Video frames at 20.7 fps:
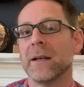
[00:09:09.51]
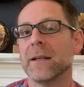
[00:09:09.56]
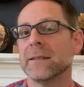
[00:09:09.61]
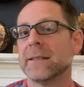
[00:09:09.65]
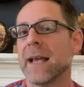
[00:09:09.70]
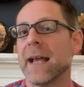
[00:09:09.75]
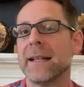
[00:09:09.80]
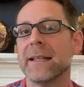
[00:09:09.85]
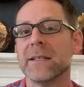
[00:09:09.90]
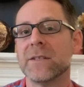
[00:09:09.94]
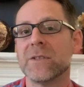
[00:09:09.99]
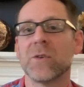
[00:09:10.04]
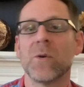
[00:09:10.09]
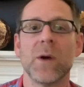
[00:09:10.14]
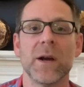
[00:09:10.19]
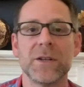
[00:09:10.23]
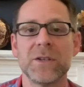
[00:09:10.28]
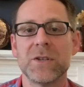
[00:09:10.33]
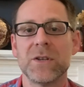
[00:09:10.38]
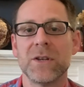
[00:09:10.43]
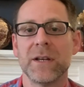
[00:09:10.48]
has had this
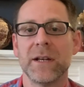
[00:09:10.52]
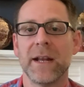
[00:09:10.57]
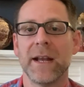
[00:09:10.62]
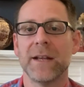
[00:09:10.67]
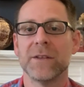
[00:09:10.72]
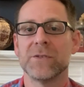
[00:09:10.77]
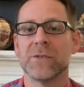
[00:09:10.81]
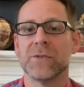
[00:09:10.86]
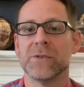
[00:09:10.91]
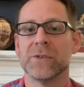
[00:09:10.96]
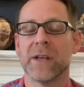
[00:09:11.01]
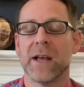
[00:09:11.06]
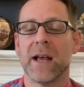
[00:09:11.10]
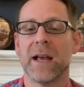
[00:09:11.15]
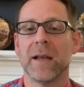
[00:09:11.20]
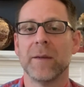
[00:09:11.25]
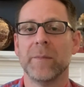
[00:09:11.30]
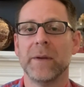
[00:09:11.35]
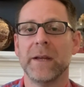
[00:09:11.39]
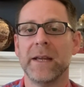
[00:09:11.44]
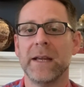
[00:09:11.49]
question and answer
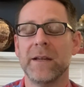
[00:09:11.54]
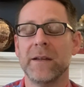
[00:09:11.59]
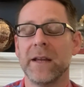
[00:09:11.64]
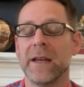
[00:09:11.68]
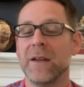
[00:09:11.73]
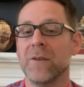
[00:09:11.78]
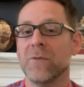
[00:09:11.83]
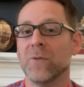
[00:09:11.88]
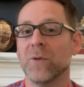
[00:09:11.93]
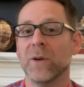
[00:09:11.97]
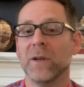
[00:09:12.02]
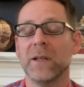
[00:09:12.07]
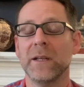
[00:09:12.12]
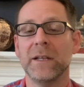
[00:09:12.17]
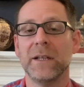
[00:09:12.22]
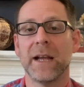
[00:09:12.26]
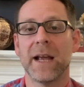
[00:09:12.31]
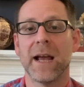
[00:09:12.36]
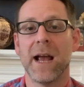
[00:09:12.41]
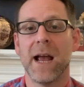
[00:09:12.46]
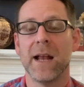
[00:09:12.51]
time, he really
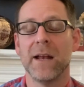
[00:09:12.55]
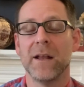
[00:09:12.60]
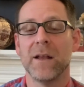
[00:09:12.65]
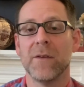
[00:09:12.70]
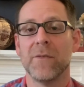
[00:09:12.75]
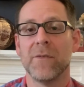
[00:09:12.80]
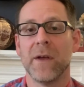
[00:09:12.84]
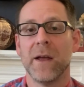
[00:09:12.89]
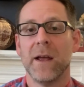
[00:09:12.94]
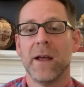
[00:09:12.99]
kind of